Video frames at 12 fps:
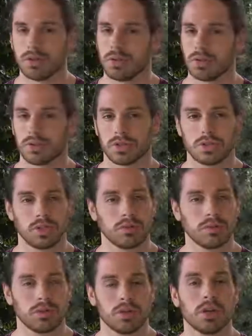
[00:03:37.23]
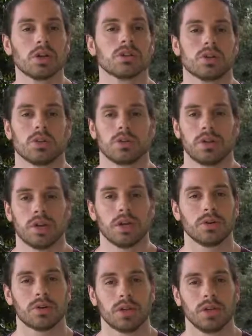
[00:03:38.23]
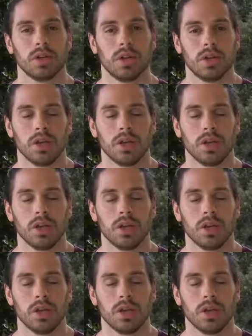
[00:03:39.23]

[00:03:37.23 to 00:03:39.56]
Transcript: talk to children, talk to the elderly.